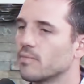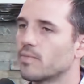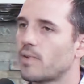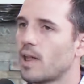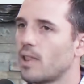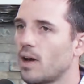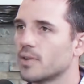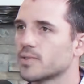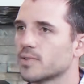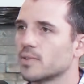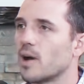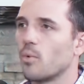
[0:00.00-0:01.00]
Fat loss
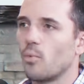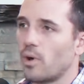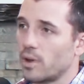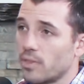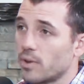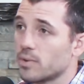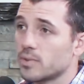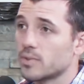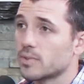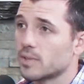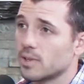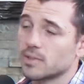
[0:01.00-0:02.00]
is not one of
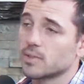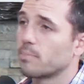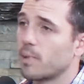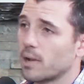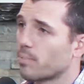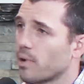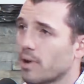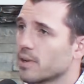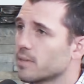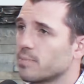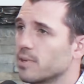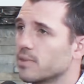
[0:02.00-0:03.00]
those. It is a
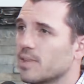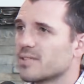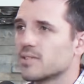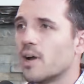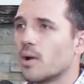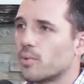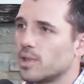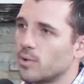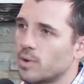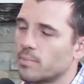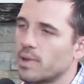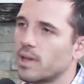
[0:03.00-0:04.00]
byproduct, but that's not really
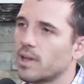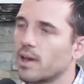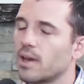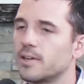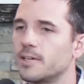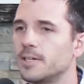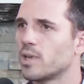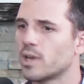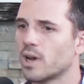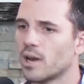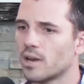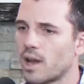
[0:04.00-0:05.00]
what I'm getting at. We can
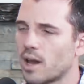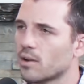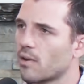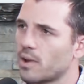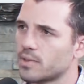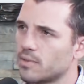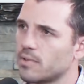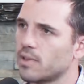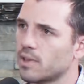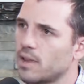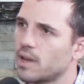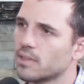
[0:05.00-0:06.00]
kind of categorize
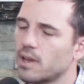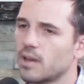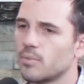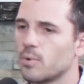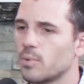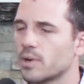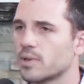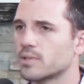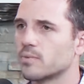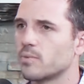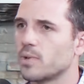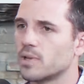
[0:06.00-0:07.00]
everything like that. And what
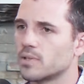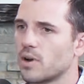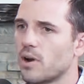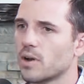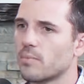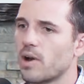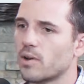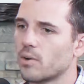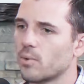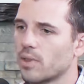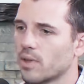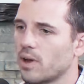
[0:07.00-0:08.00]
we can talk about
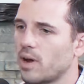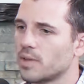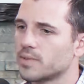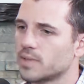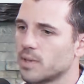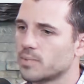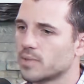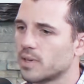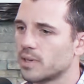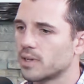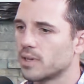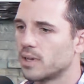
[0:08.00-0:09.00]
are what are the concepts
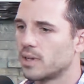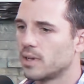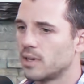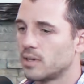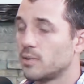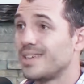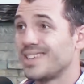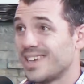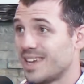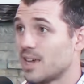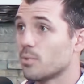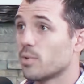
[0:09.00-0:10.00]
that you need to
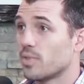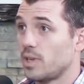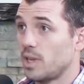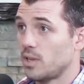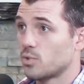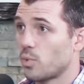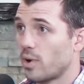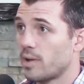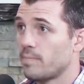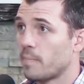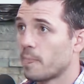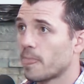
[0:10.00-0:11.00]
hit within each
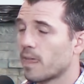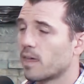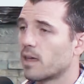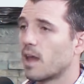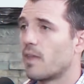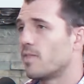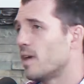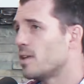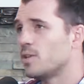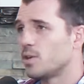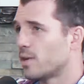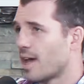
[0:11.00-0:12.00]
one. And
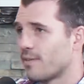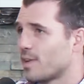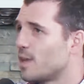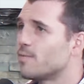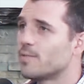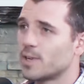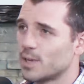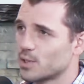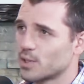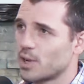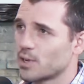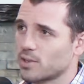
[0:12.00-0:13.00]
then you could have infinite
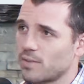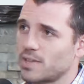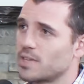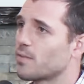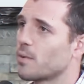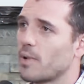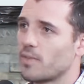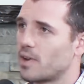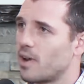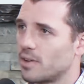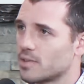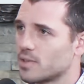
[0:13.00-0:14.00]
discussion of the different
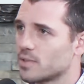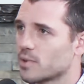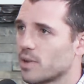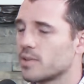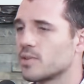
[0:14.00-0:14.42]
methodologies, right?